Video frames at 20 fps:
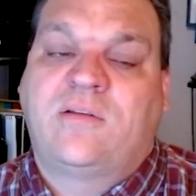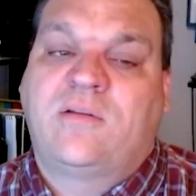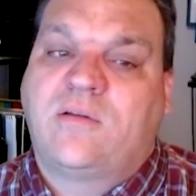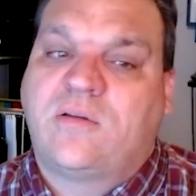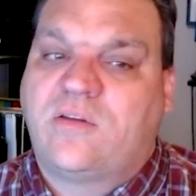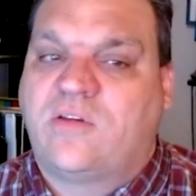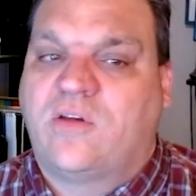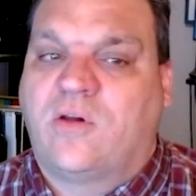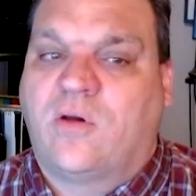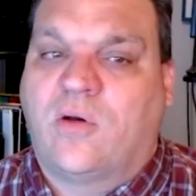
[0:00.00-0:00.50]

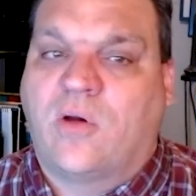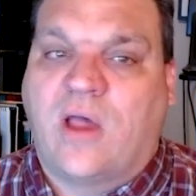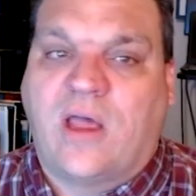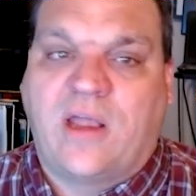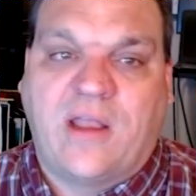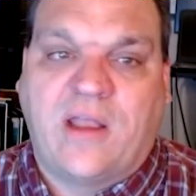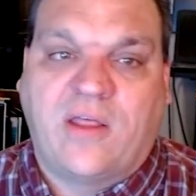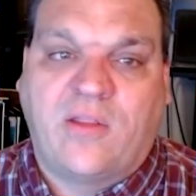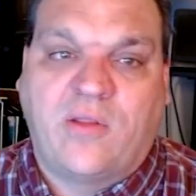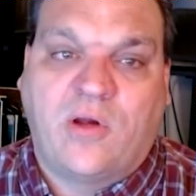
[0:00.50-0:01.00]
So
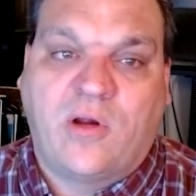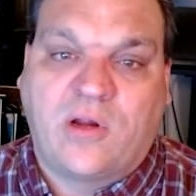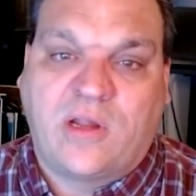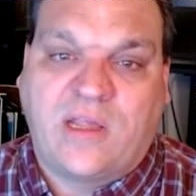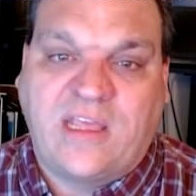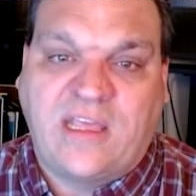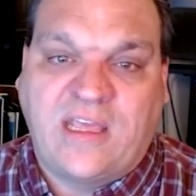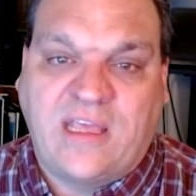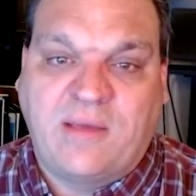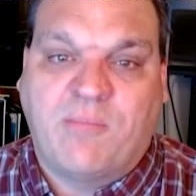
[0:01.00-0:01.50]
another
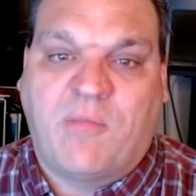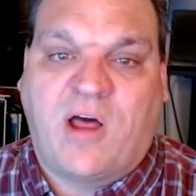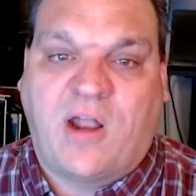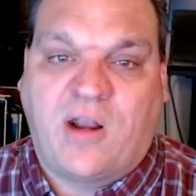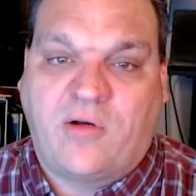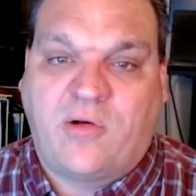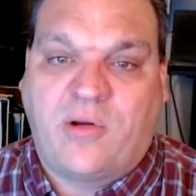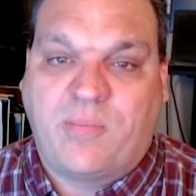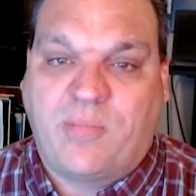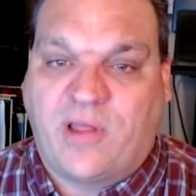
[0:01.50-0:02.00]
key
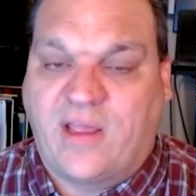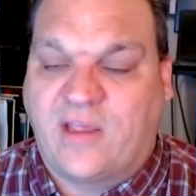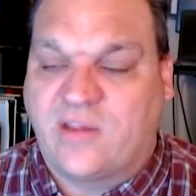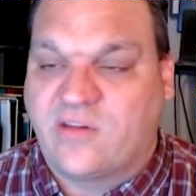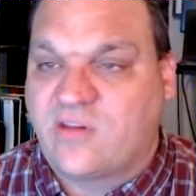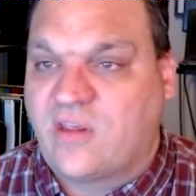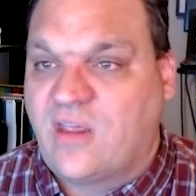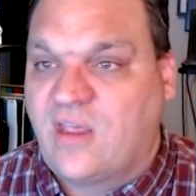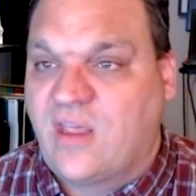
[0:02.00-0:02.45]
monitoring place.